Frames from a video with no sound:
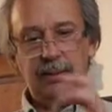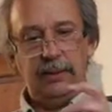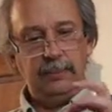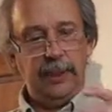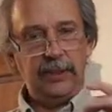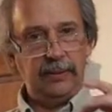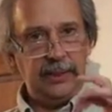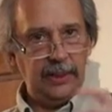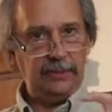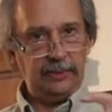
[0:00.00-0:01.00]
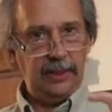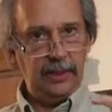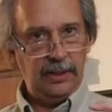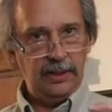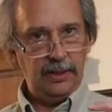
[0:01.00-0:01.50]
picture a disc
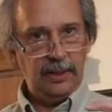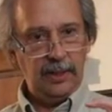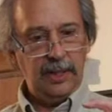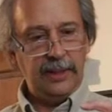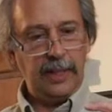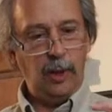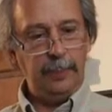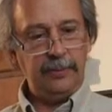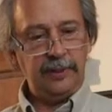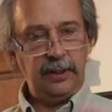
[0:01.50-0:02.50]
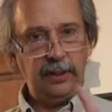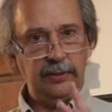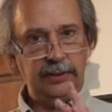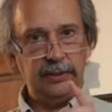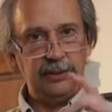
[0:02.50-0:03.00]
that opens and
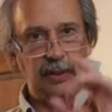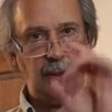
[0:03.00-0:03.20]
closes,